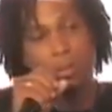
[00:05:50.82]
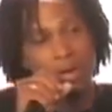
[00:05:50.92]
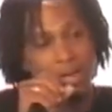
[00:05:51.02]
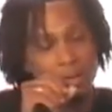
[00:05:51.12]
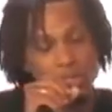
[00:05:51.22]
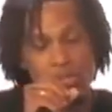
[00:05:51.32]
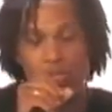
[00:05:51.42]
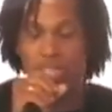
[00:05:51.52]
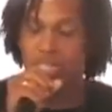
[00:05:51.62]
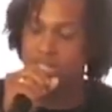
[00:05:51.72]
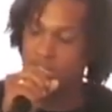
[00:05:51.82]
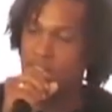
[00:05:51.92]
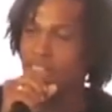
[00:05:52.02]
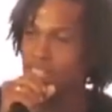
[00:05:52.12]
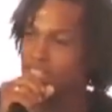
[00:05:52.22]
But it was three
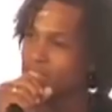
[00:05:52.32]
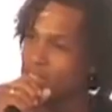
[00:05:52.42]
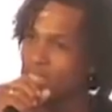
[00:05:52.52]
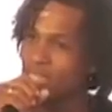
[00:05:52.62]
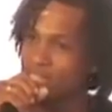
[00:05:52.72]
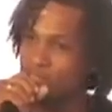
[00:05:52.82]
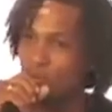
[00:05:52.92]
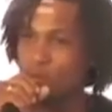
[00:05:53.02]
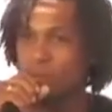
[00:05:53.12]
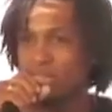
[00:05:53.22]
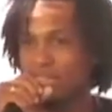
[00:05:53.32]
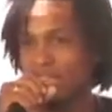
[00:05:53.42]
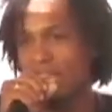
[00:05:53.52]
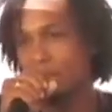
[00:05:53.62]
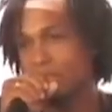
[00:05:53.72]
years I studied, and he took me to
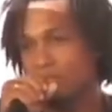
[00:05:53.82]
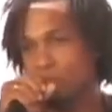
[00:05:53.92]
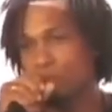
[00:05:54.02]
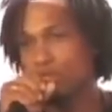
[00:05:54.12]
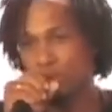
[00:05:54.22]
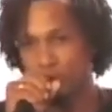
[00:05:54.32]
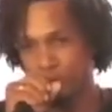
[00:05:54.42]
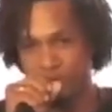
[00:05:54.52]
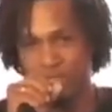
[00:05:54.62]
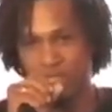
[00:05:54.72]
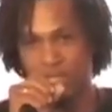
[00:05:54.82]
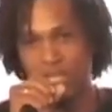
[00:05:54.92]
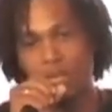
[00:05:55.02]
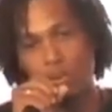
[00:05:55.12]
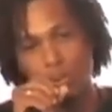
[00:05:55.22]
Camden, New Jersey,
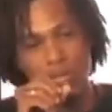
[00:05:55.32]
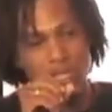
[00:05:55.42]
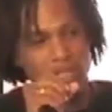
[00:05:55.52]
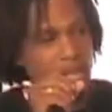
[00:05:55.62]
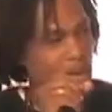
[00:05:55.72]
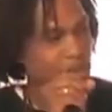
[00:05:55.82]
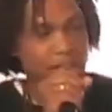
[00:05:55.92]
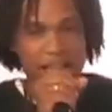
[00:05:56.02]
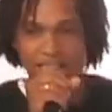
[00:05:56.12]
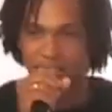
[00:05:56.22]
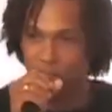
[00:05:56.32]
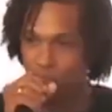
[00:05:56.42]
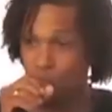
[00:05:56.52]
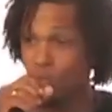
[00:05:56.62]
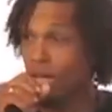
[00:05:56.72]
where we used to have classes
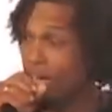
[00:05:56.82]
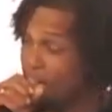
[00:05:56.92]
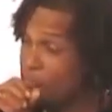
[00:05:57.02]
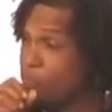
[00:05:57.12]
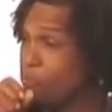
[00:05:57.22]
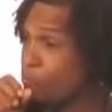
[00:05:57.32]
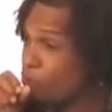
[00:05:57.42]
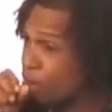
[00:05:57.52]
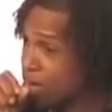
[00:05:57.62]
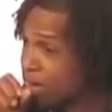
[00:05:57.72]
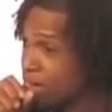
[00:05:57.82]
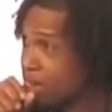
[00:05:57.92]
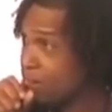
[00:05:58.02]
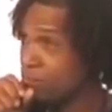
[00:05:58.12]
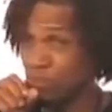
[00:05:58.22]
every
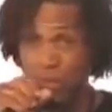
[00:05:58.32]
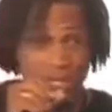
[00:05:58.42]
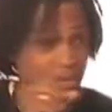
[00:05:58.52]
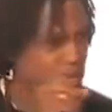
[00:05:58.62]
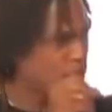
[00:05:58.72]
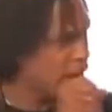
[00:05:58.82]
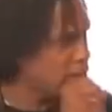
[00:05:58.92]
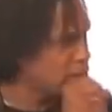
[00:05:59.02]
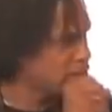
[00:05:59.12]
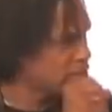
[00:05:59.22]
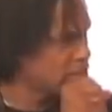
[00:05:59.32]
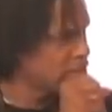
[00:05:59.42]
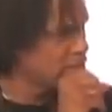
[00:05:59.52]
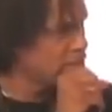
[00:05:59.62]
what Friday was a, Fridays.